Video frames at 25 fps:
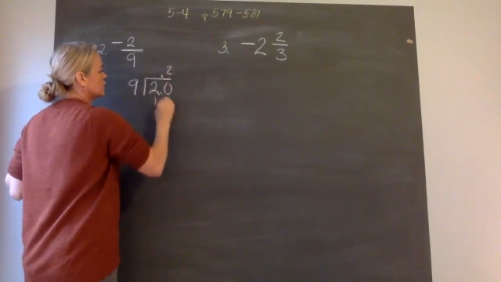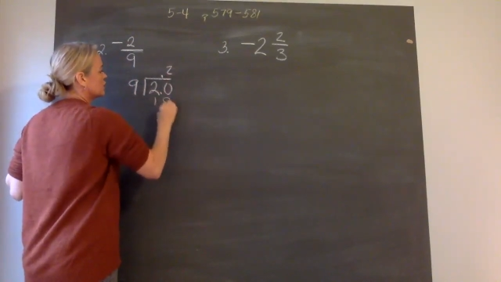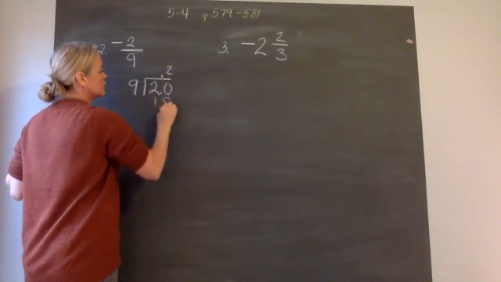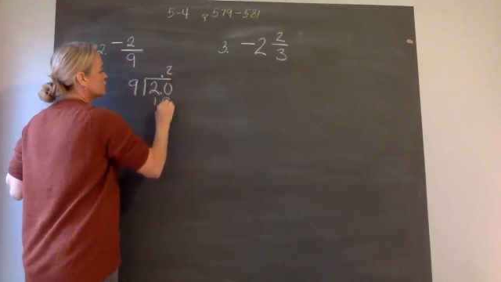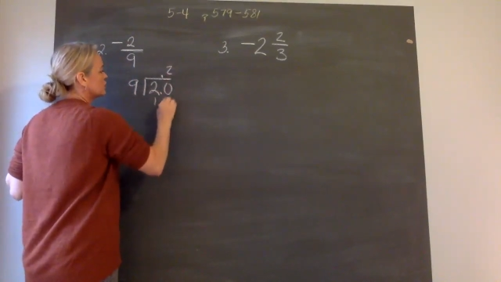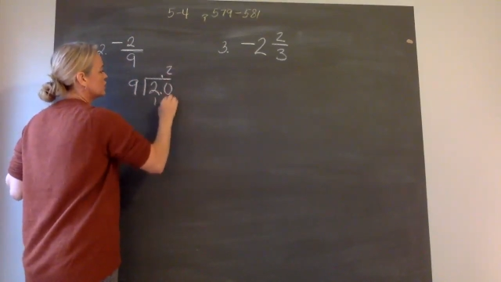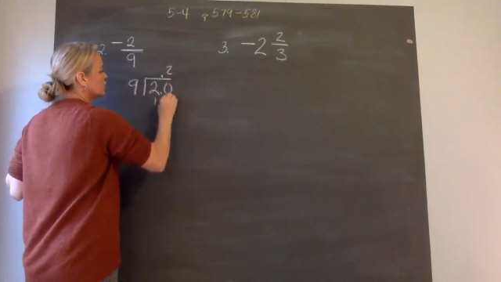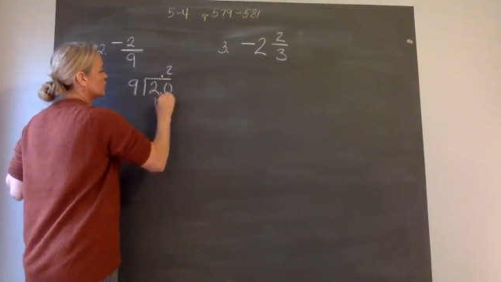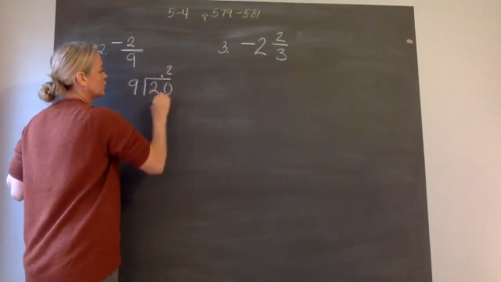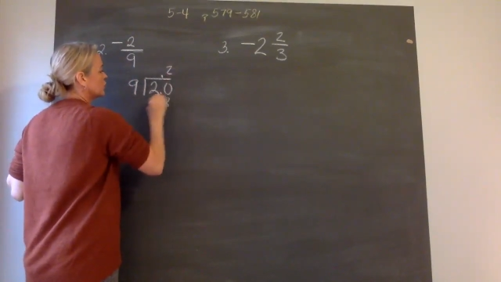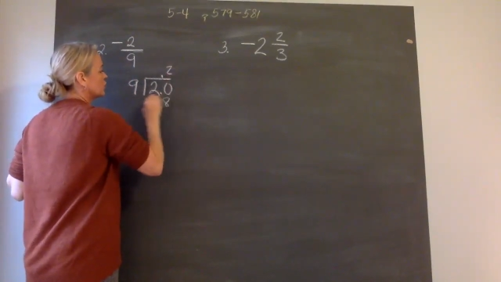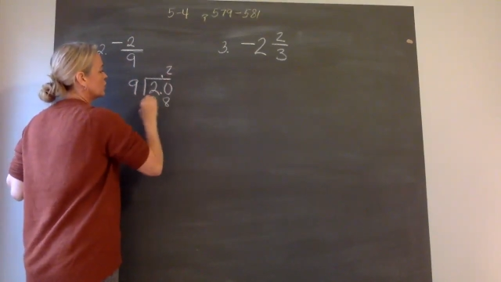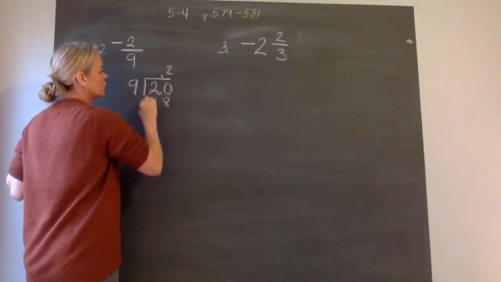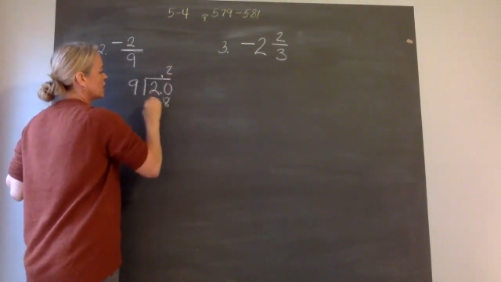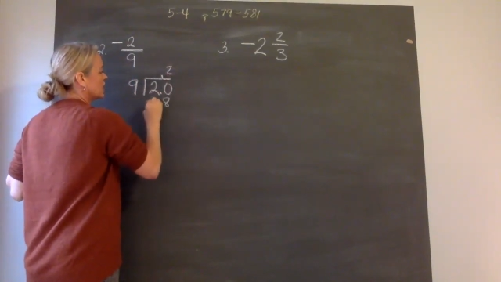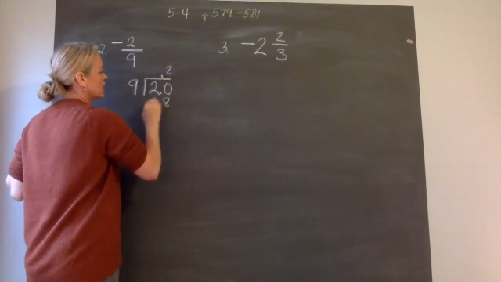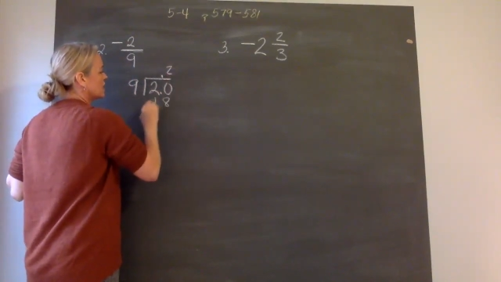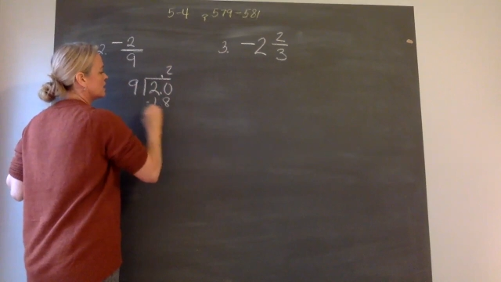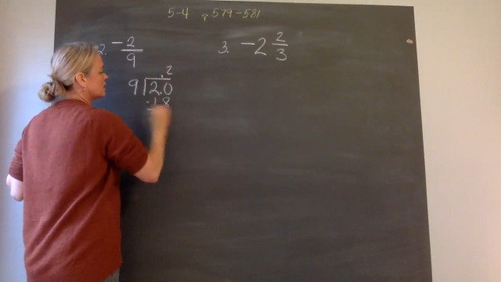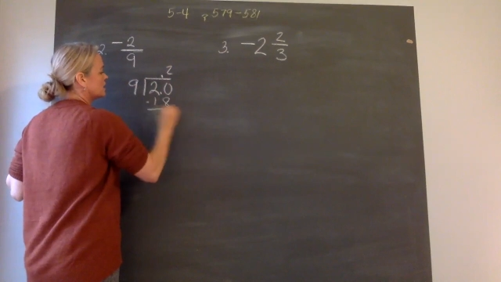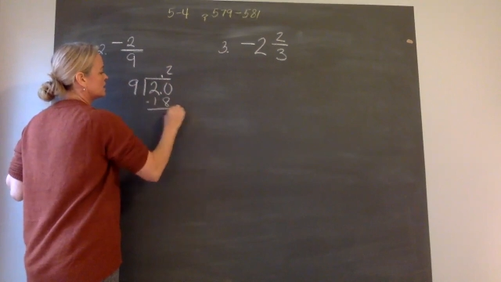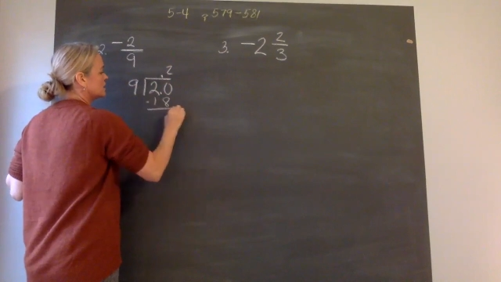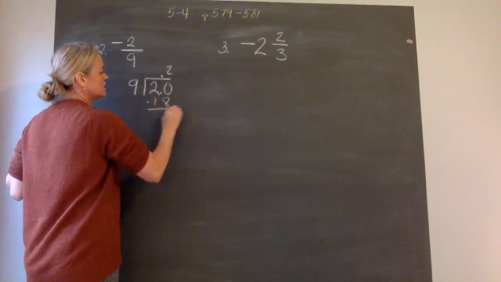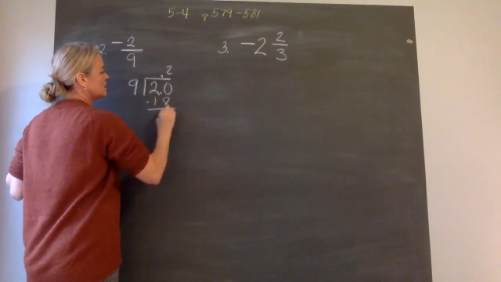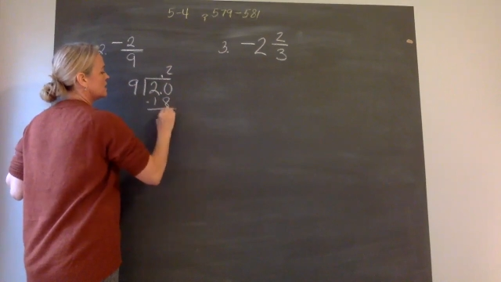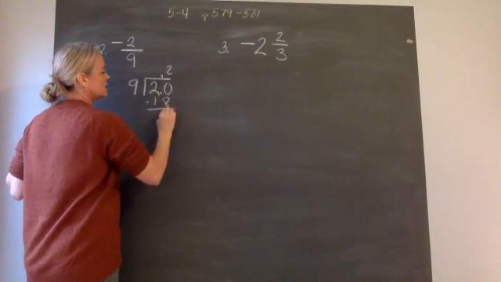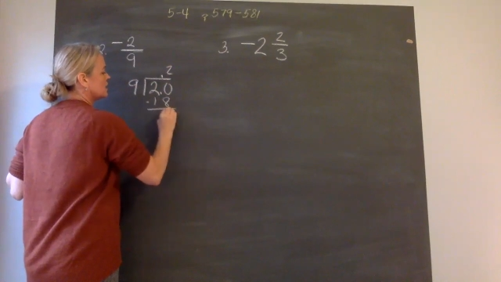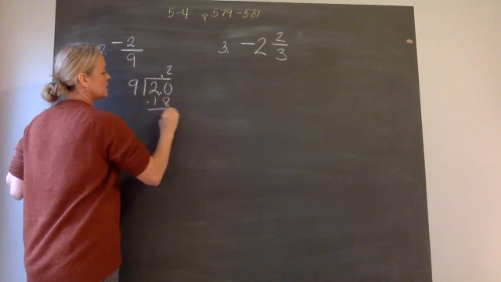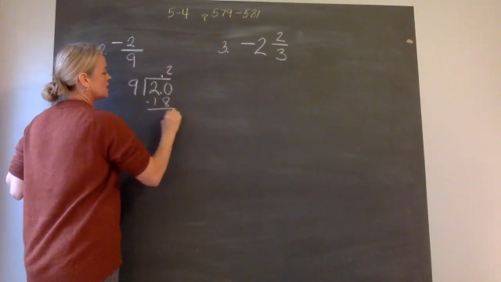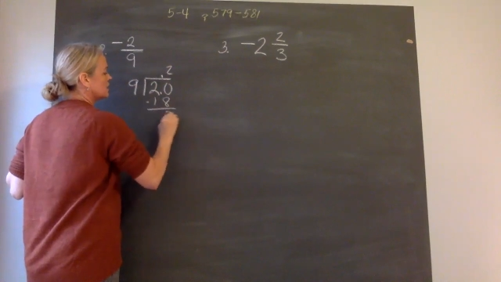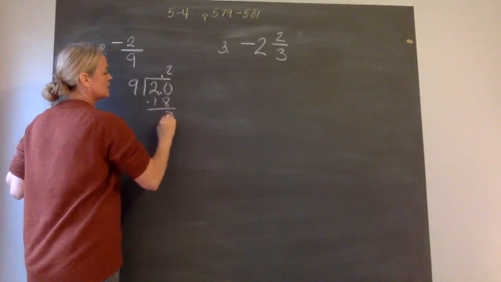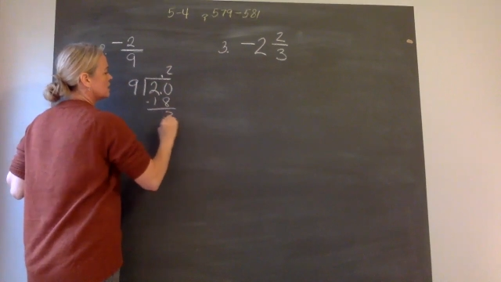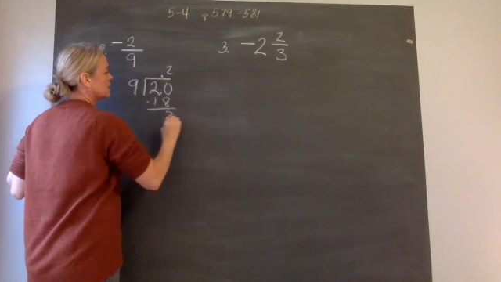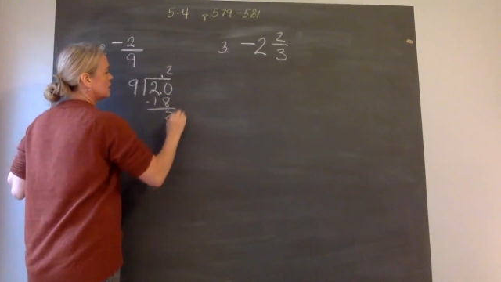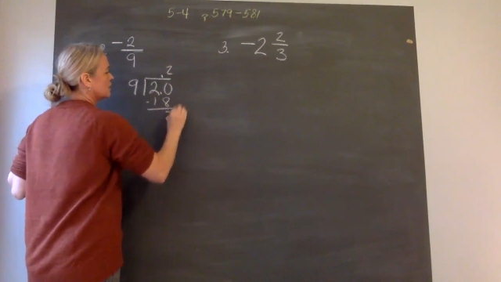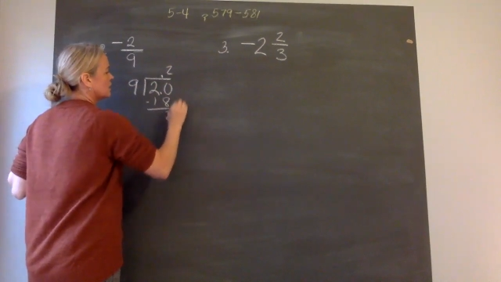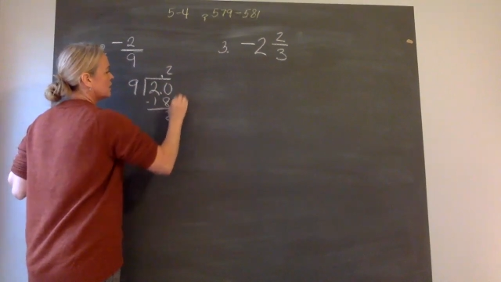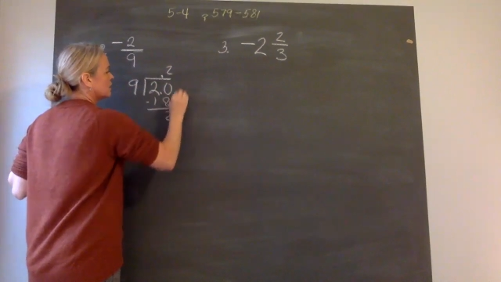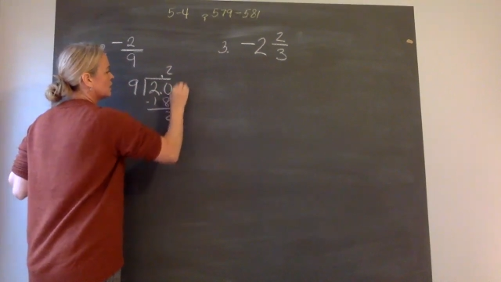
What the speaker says: 2, 18,